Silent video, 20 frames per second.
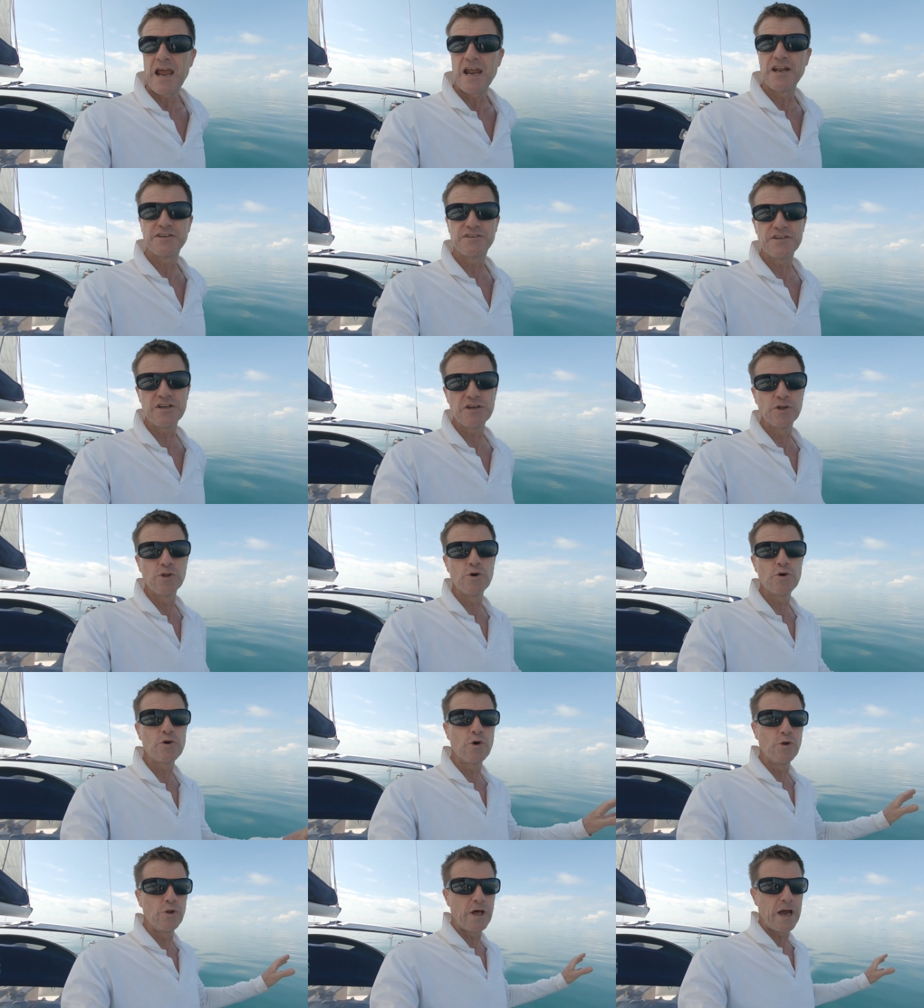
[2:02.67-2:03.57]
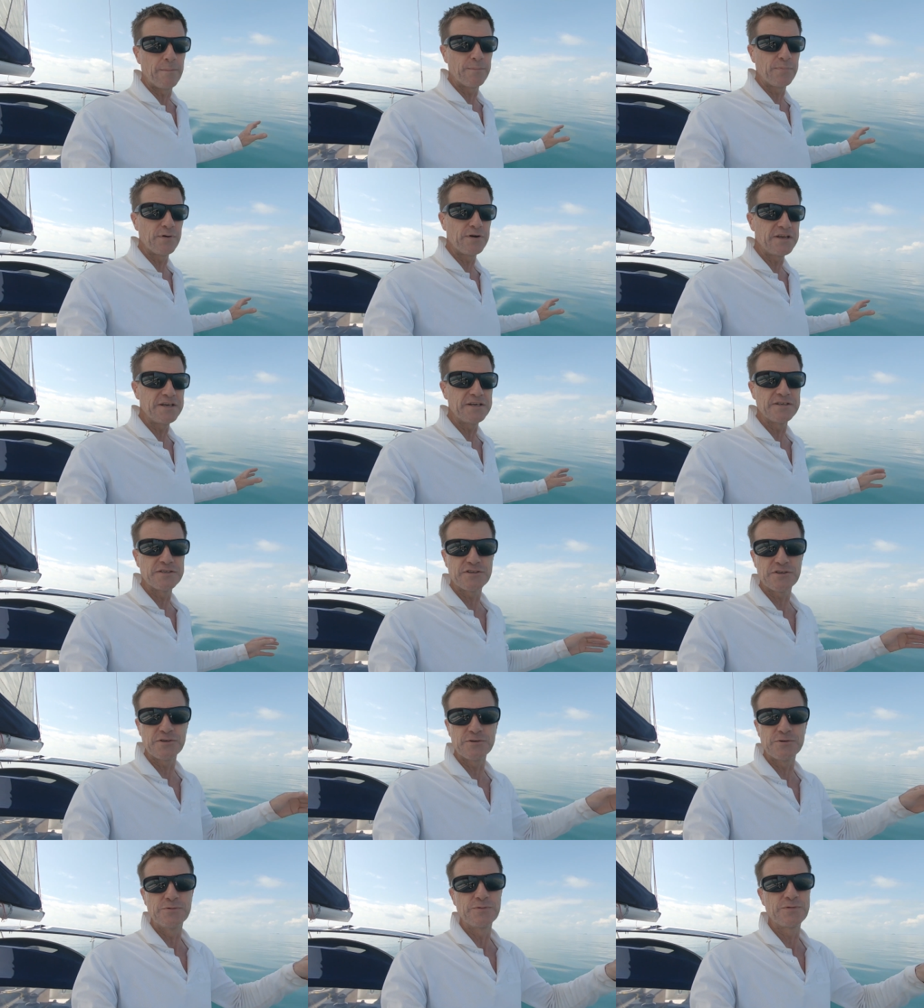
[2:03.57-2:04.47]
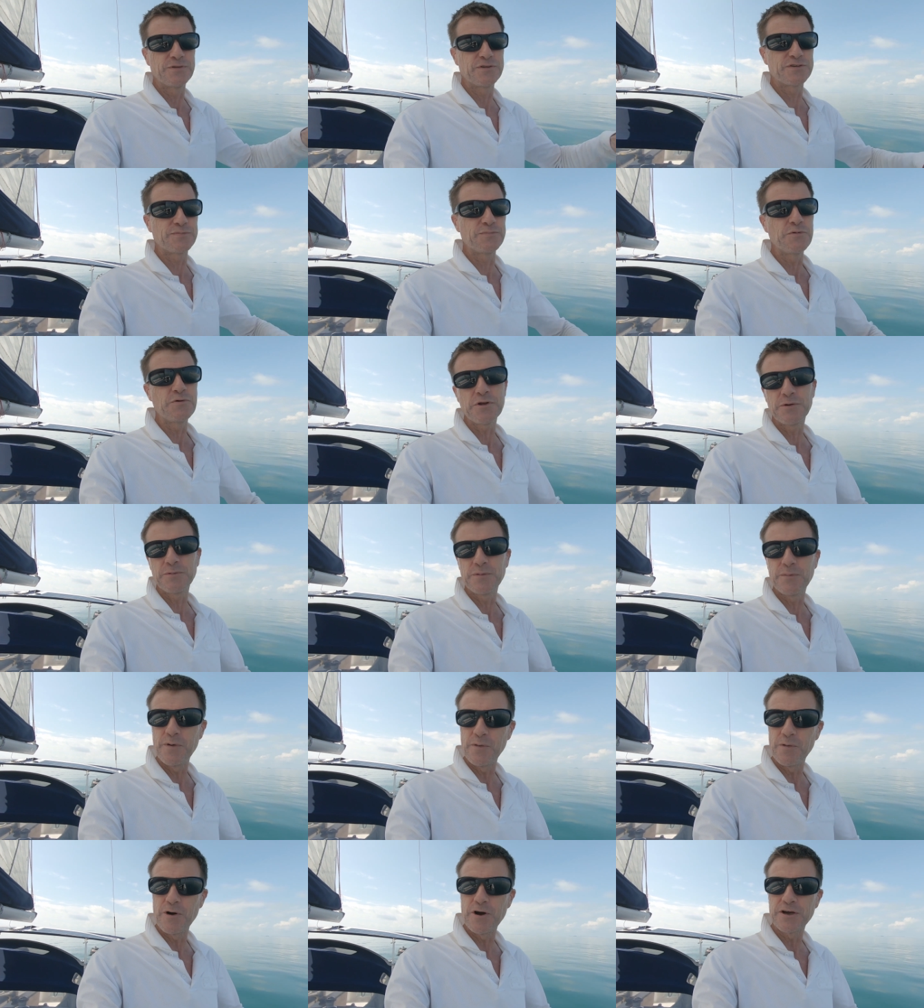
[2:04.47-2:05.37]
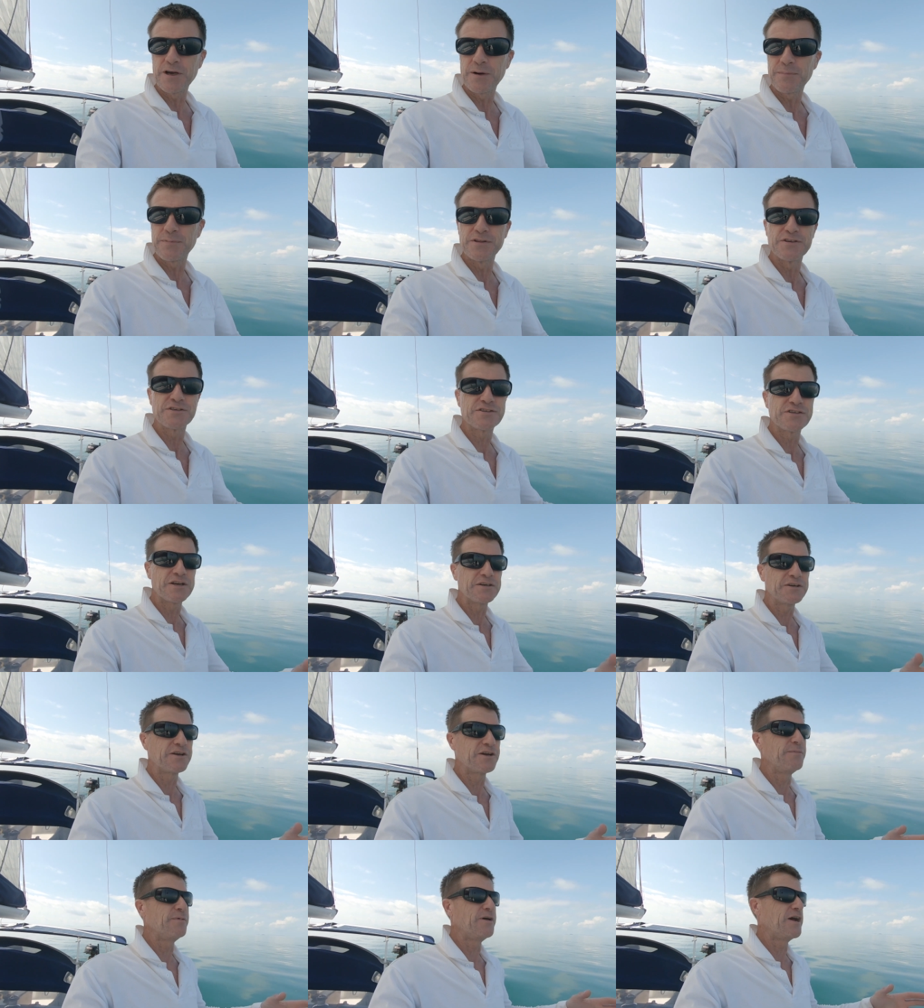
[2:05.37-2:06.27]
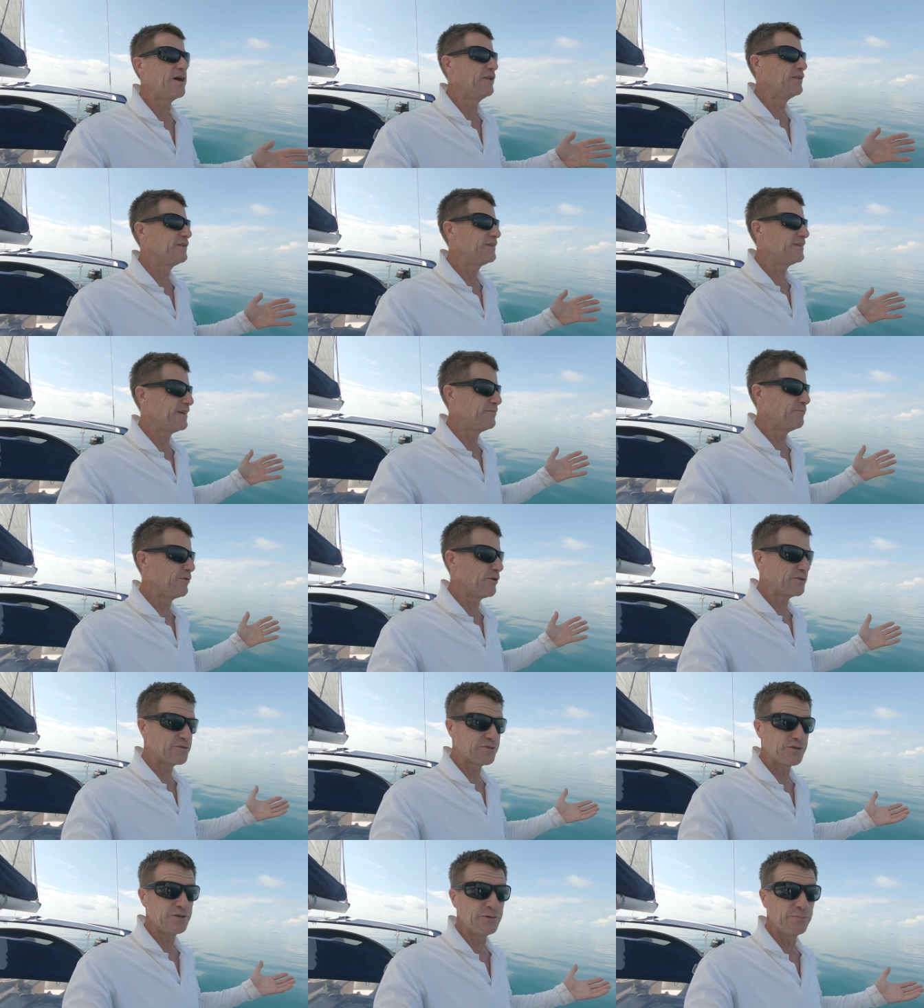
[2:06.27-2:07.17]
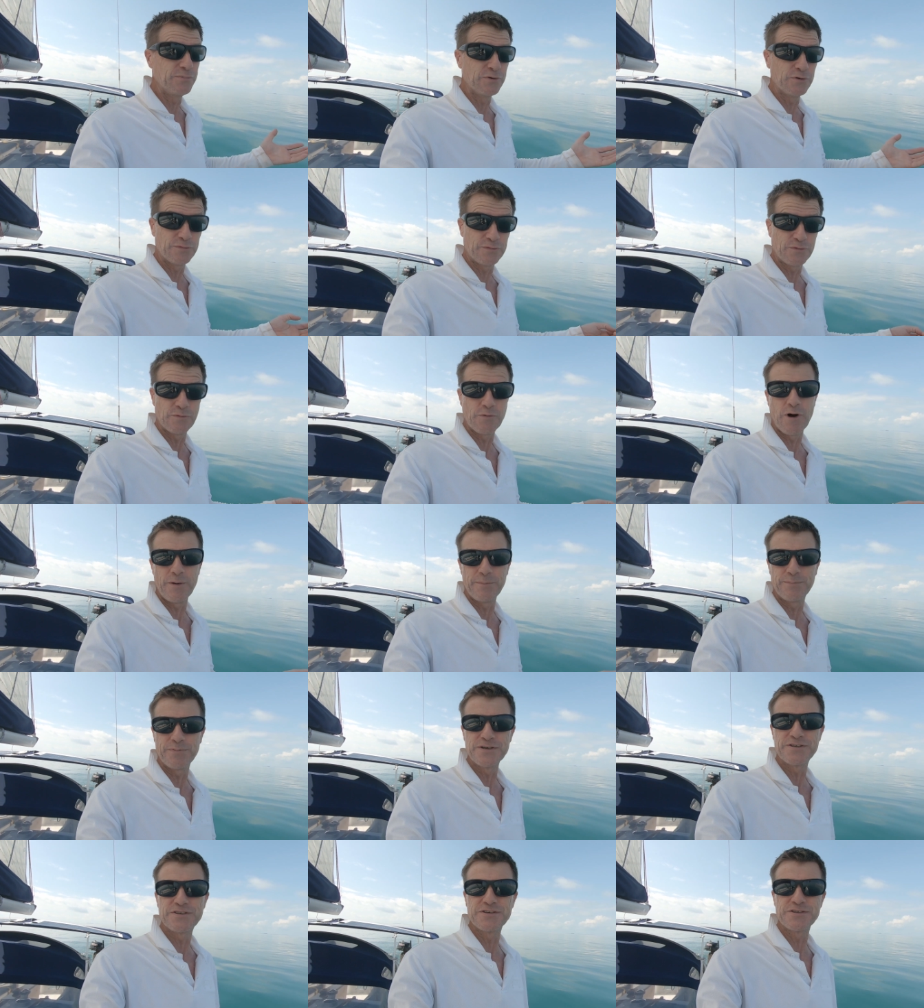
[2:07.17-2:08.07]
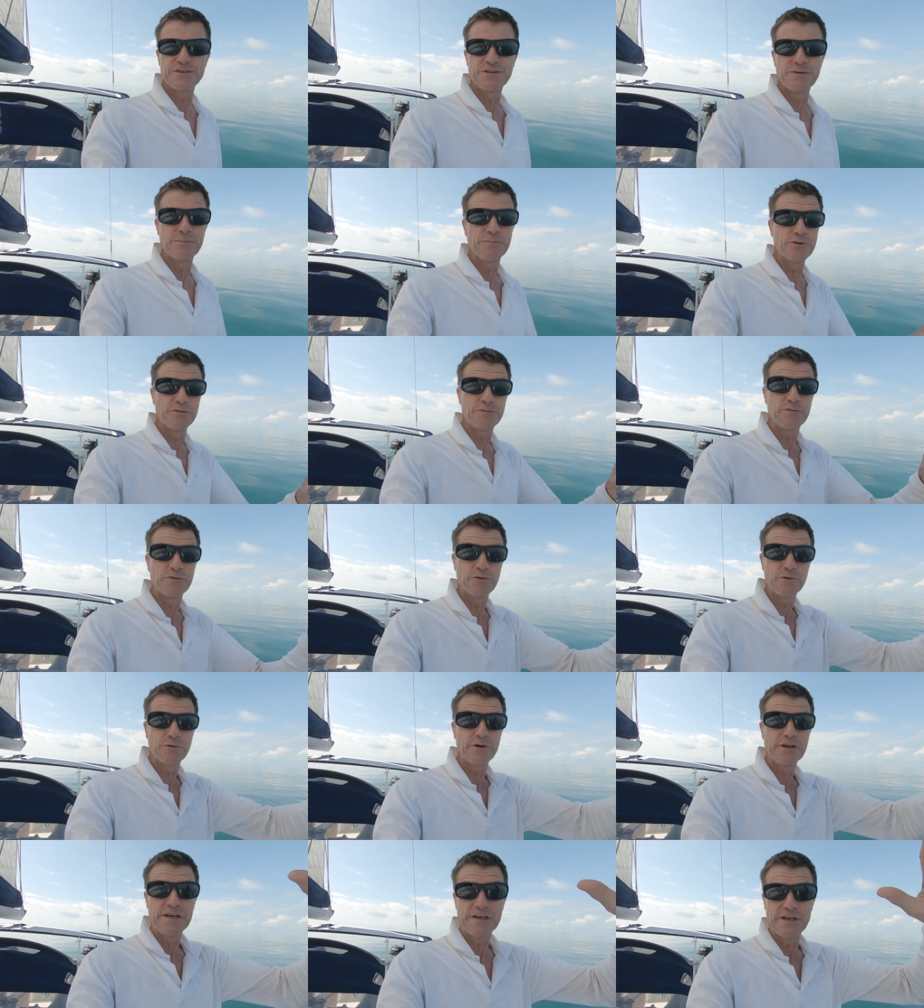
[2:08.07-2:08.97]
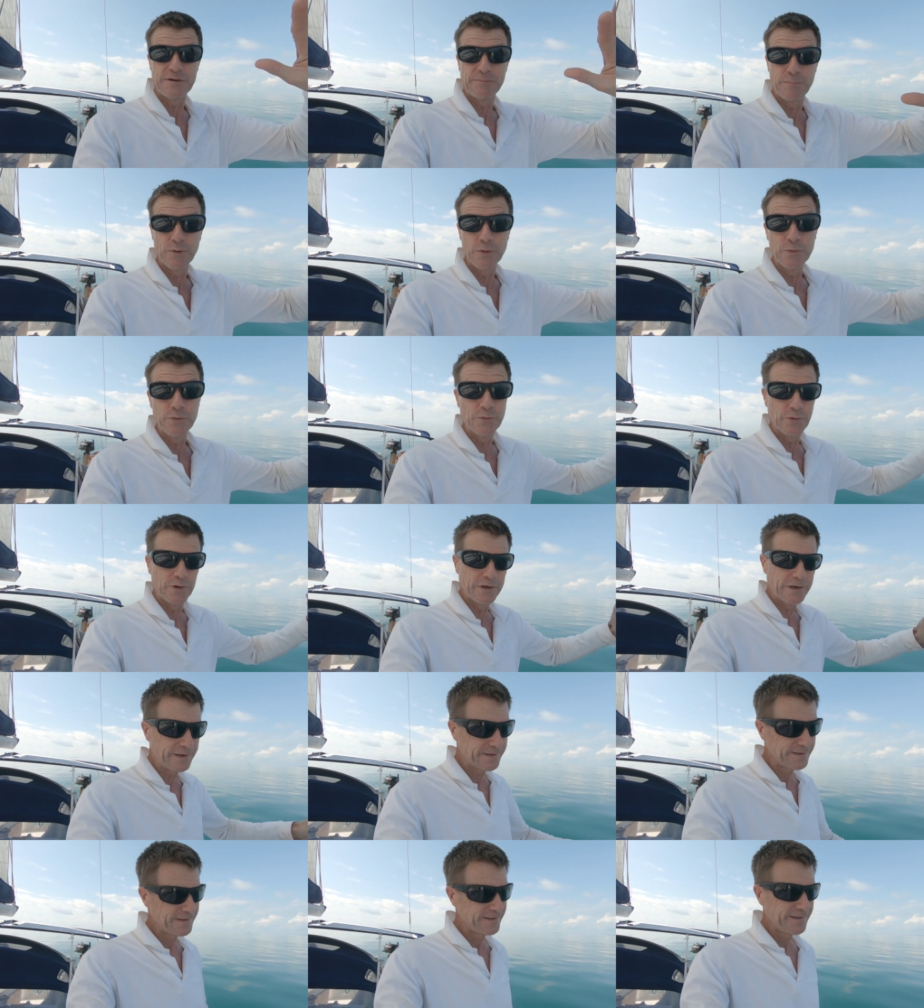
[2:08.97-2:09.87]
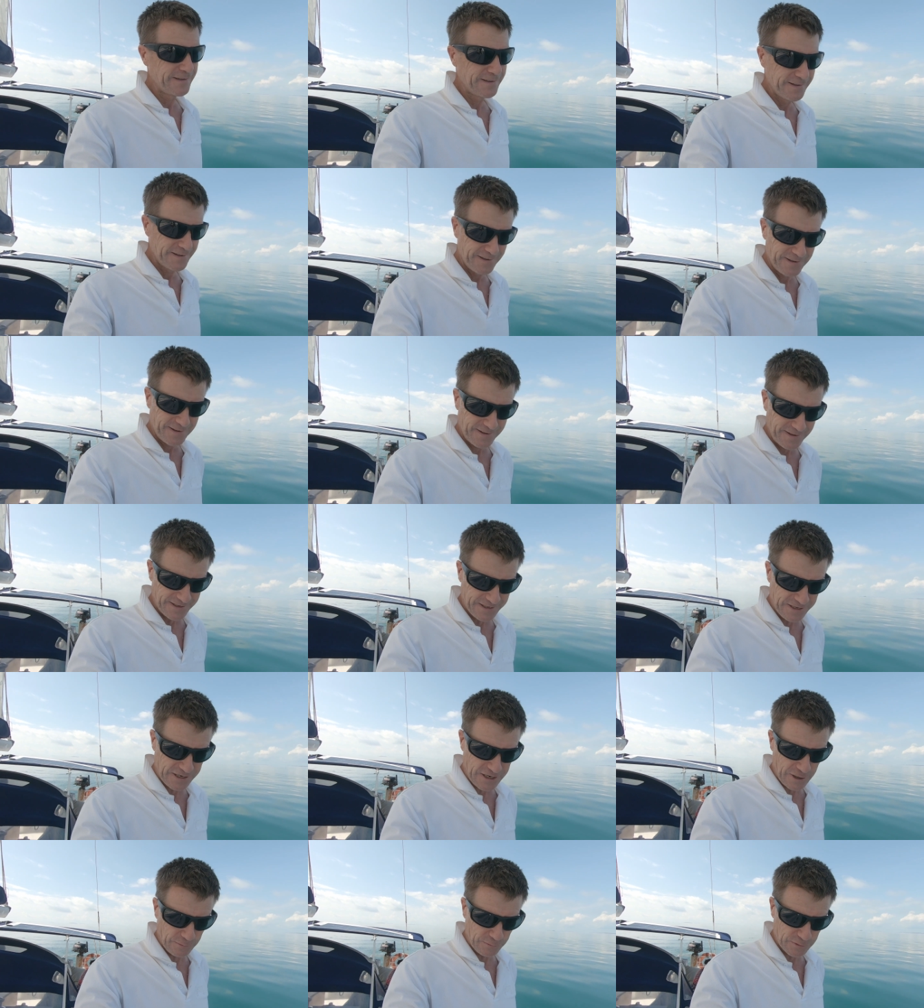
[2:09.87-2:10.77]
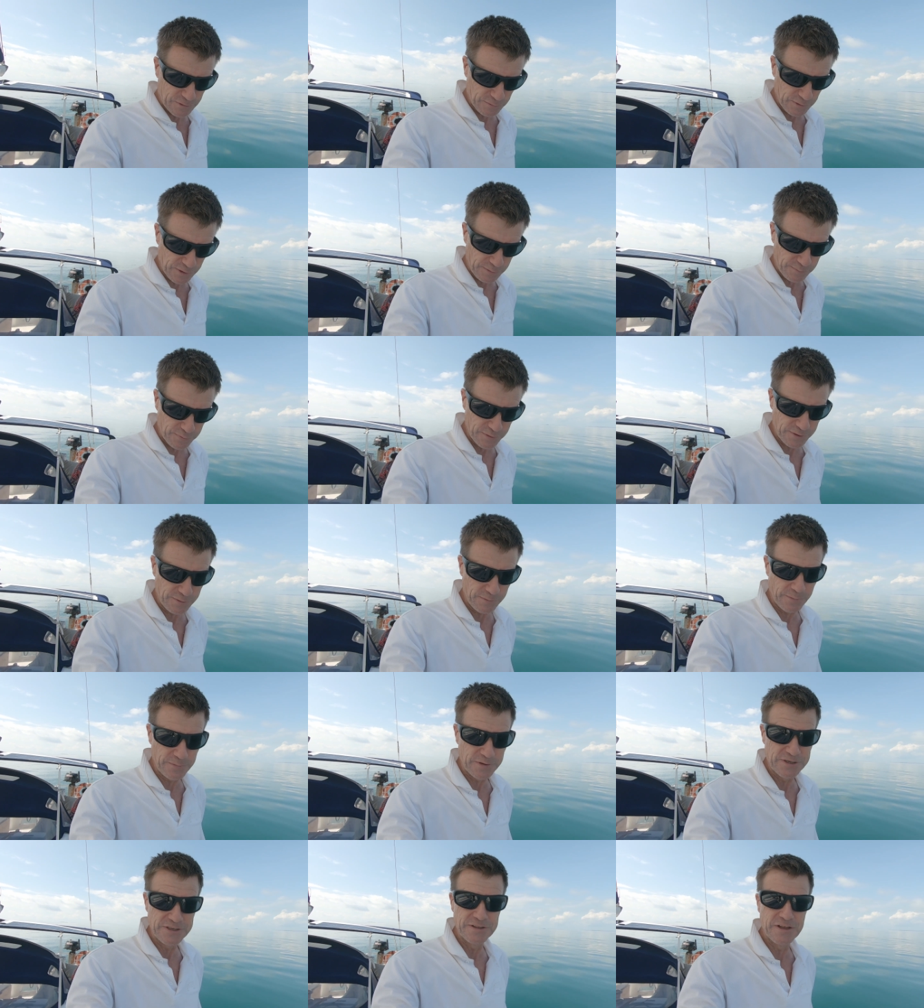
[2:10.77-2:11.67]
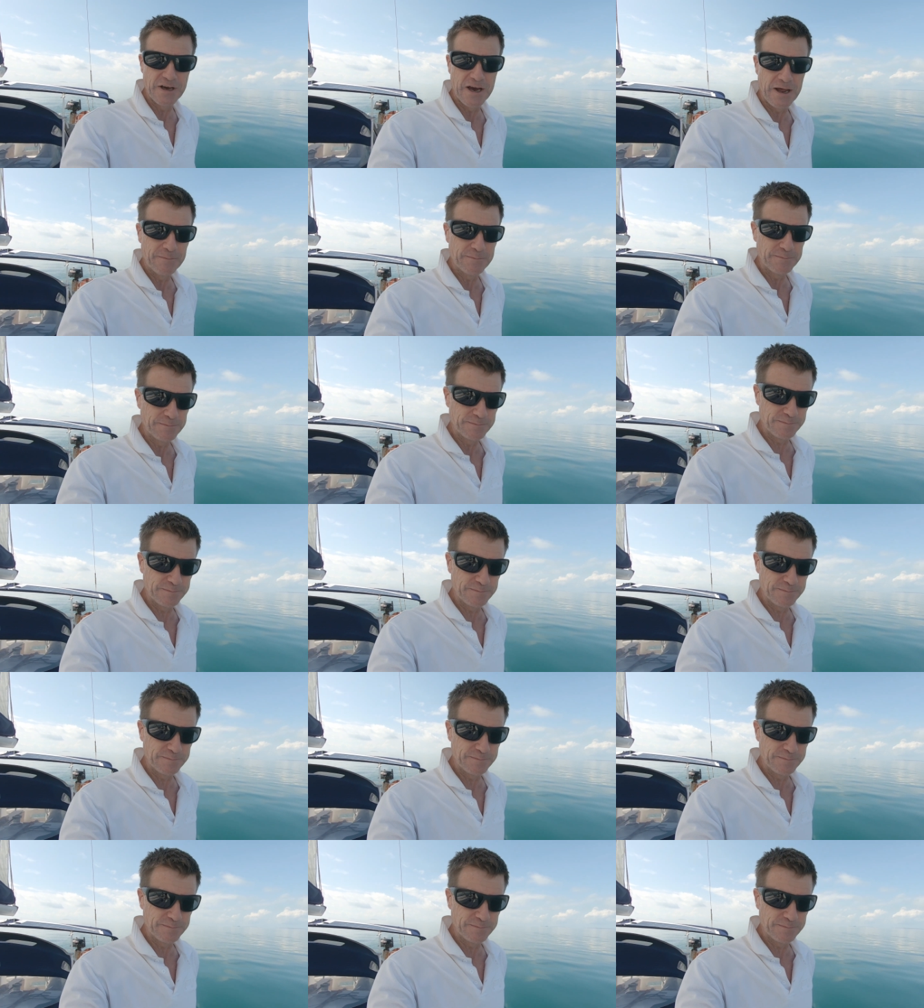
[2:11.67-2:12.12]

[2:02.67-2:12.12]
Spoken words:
And it didn't look all that pretty until this morning when we woke up and the sun came out and we could see the beautiful white beaches and the beautiful green and blue, and you know, it was really pretty when we did that.